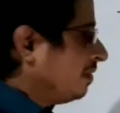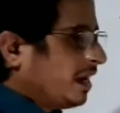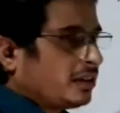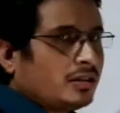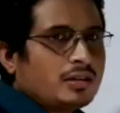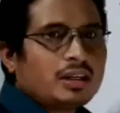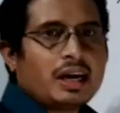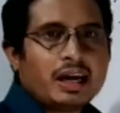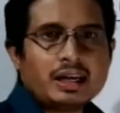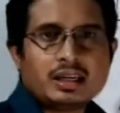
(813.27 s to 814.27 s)
vector's
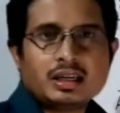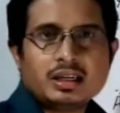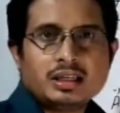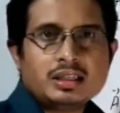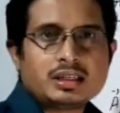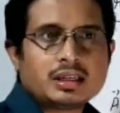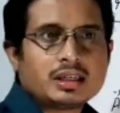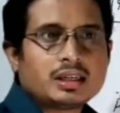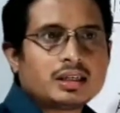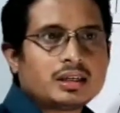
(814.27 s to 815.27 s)
head is
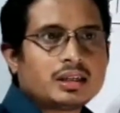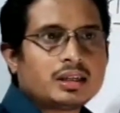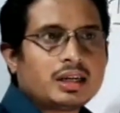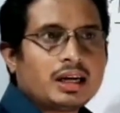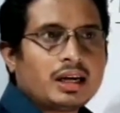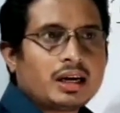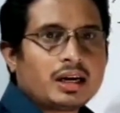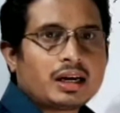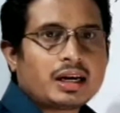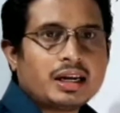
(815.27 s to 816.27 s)

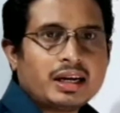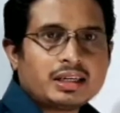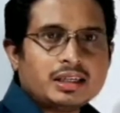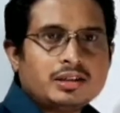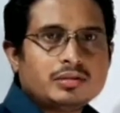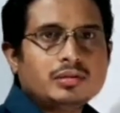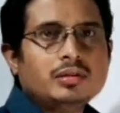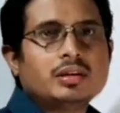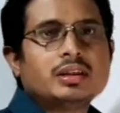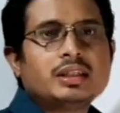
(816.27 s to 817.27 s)
connected to
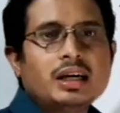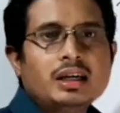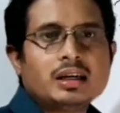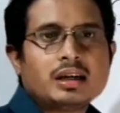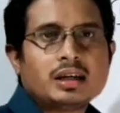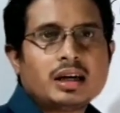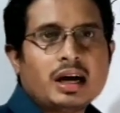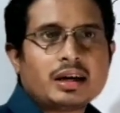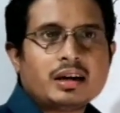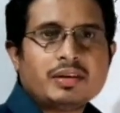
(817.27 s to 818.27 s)
the
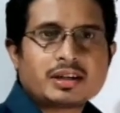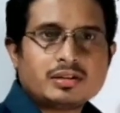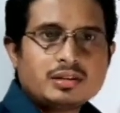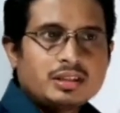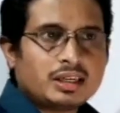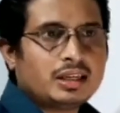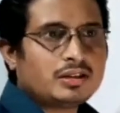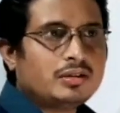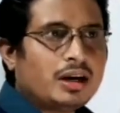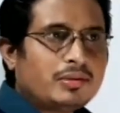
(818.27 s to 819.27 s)
other vector's tail.
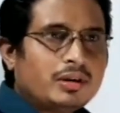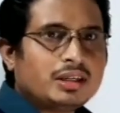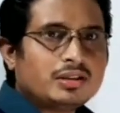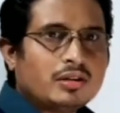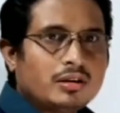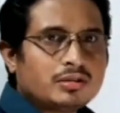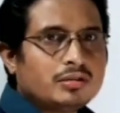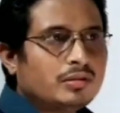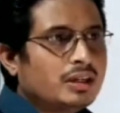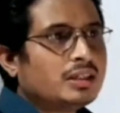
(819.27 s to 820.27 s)
Therefore, it is also
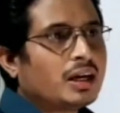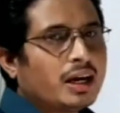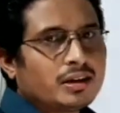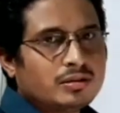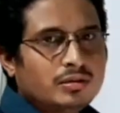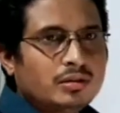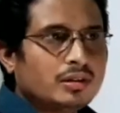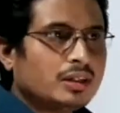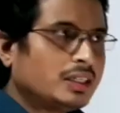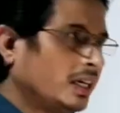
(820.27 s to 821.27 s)
known as head to
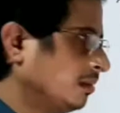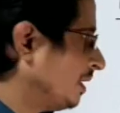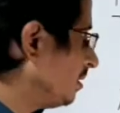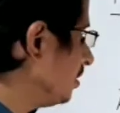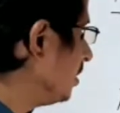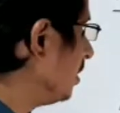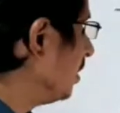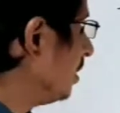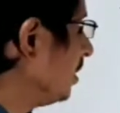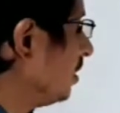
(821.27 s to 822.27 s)
tail method.
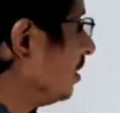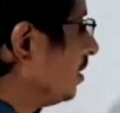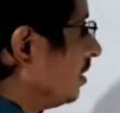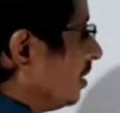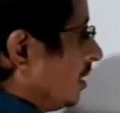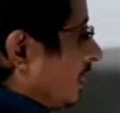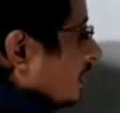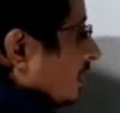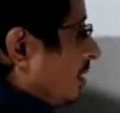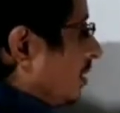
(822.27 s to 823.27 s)

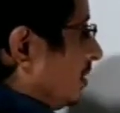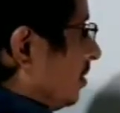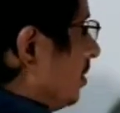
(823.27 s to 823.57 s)
So